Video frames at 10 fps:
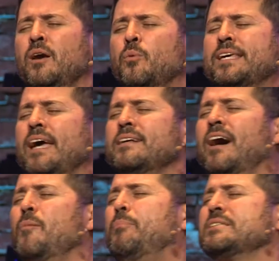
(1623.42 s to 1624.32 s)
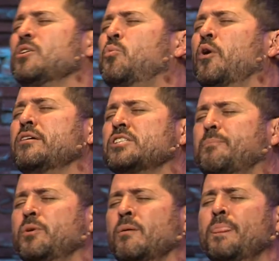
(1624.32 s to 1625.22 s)
we can't help but to
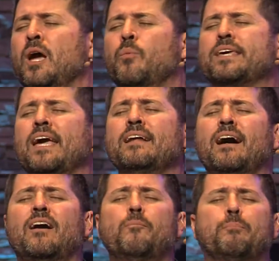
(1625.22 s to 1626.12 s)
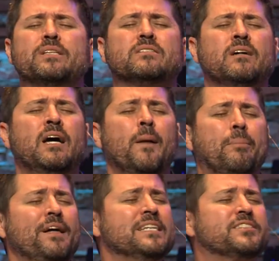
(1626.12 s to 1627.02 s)
worship you. We can't help but to
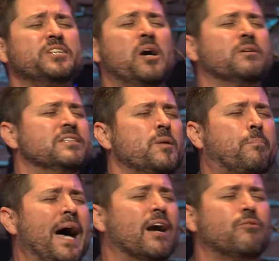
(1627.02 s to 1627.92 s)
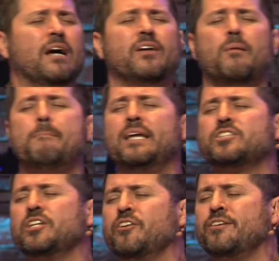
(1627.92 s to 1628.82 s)
play songs in the background that are
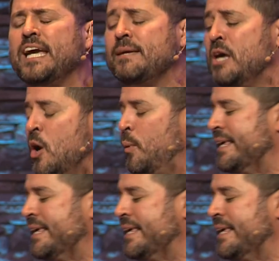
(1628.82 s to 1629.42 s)
mentioning your name. We